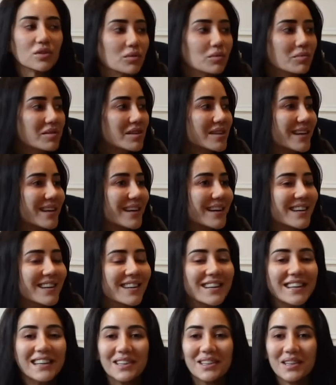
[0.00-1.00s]
to be a
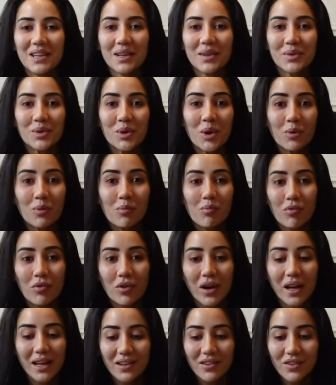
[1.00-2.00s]

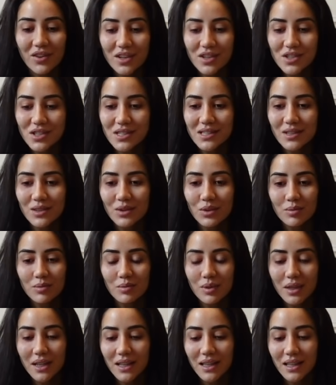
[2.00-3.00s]
no-brainer. I just need to
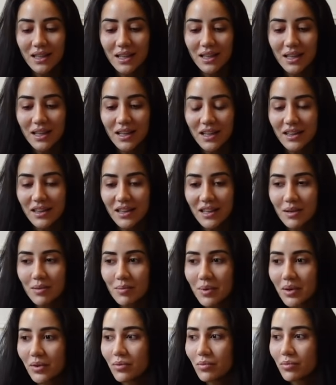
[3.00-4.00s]
bring, I think, a
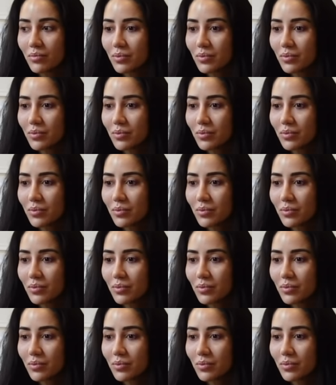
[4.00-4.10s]
pair of